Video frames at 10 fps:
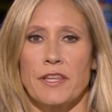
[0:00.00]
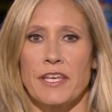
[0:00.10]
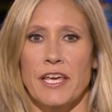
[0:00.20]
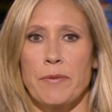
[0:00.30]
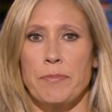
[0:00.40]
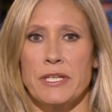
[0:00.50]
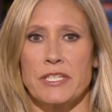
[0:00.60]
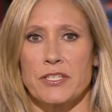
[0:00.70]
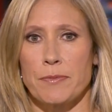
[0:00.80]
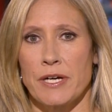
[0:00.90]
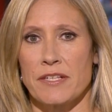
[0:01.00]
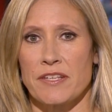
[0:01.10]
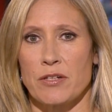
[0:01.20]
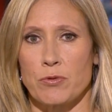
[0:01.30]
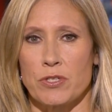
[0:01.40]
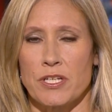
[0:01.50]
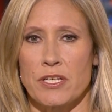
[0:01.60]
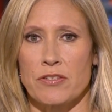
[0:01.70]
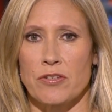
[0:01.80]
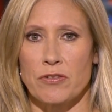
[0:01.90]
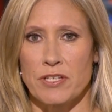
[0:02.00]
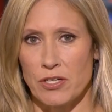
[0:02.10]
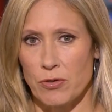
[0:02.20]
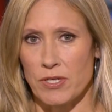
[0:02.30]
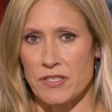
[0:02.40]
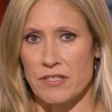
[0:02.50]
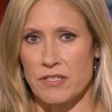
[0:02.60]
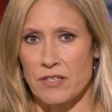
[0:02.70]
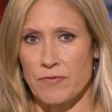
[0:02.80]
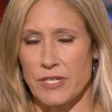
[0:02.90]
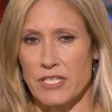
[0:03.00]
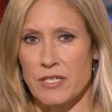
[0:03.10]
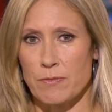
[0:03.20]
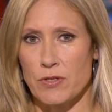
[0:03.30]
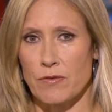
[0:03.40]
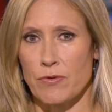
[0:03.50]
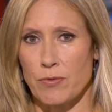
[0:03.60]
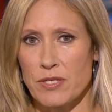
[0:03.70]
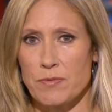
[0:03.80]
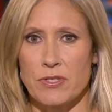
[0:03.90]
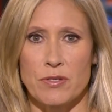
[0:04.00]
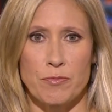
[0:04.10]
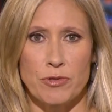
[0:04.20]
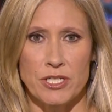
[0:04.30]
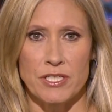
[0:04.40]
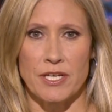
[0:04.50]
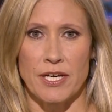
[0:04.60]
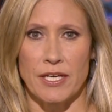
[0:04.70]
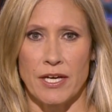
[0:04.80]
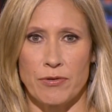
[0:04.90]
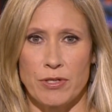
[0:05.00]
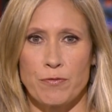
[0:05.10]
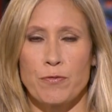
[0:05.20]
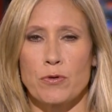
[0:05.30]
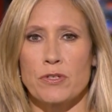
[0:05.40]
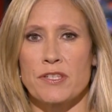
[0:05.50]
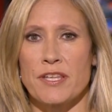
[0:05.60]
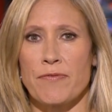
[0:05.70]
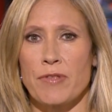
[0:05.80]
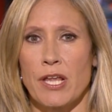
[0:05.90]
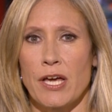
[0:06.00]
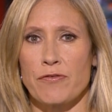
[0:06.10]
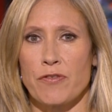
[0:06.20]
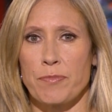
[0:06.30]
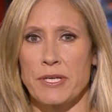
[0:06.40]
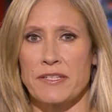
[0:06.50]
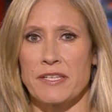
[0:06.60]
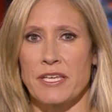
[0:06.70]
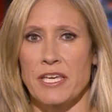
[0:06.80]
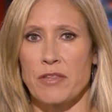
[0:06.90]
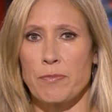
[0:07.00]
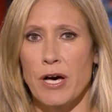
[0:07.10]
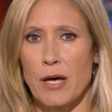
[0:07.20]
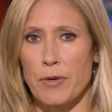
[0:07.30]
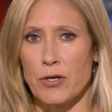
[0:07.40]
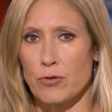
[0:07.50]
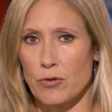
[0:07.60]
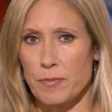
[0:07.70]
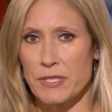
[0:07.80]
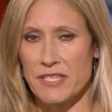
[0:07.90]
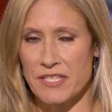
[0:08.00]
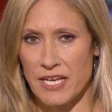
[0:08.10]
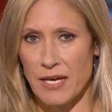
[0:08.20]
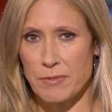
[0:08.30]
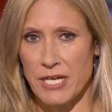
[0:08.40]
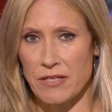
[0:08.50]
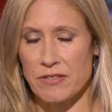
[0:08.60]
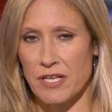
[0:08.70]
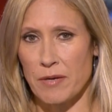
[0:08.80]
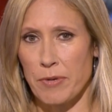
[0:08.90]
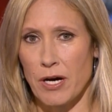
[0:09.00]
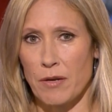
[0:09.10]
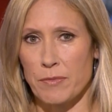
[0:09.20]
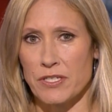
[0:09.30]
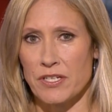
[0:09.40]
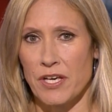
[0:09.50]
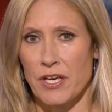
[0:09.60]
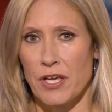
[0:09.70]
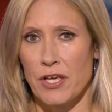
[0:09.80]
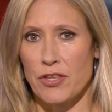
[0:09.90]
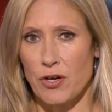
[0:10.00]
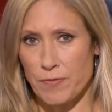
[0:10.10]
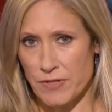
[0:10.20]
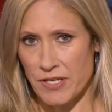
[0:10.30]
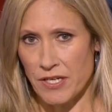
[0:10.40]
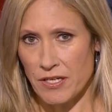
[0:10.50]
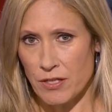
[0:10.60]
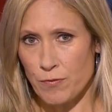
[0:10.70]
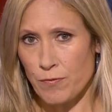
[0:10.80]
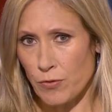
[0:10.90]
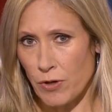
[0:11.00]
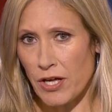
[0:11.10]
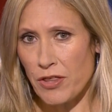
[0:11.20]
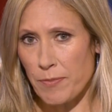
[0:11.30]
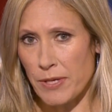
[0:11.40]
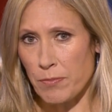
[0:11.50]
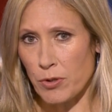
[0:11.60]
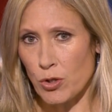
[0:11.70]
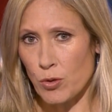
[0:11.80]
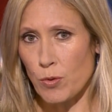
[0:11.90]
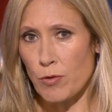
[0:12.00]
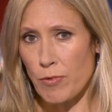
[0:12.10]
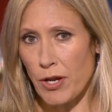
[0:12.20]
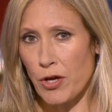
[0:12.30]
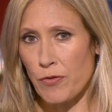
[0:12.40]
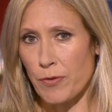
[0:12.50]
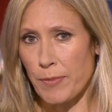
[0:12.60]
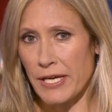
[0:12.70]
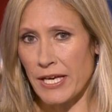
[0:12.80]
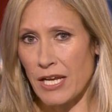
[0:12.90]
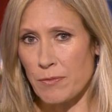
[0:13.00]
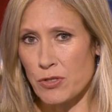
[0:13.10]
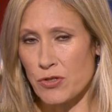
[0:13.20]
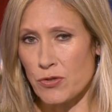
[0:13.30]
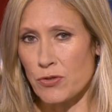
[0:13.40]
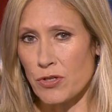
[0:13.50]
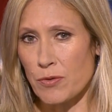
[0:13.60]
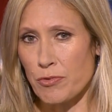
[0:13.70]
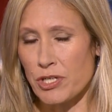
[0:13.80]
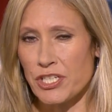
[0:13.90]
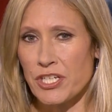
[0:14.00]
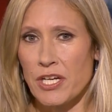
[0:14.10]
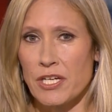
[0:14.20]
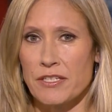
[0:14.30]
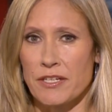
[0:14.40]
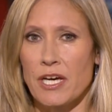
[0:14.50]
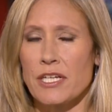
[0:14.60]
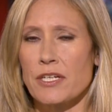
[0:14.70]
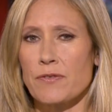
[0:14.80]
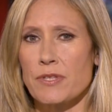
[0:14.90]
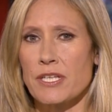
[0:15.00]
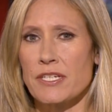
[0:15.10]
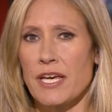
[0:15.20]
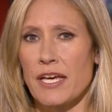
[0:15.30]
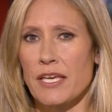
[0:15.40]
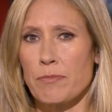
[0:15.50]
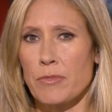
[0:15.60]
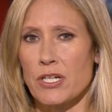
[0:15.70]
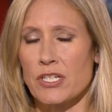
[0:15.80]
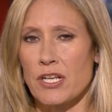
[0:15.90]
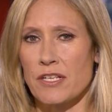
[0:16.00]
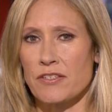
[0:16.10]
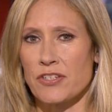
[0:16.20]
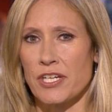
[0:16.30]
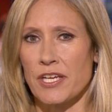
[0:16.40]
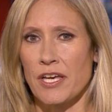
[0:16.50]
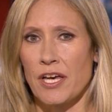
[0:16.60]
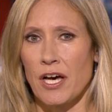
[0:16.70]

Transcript: The MP, Tobias Elwood, has told the inquests into the victims of the Westminster Bridge attack how he fought to save the life of PC Keith Palmer, who had been stabbed outside Parliament. The officer and four other people who were run over by Khalid Massoud on the bridge died after the attack in March last year.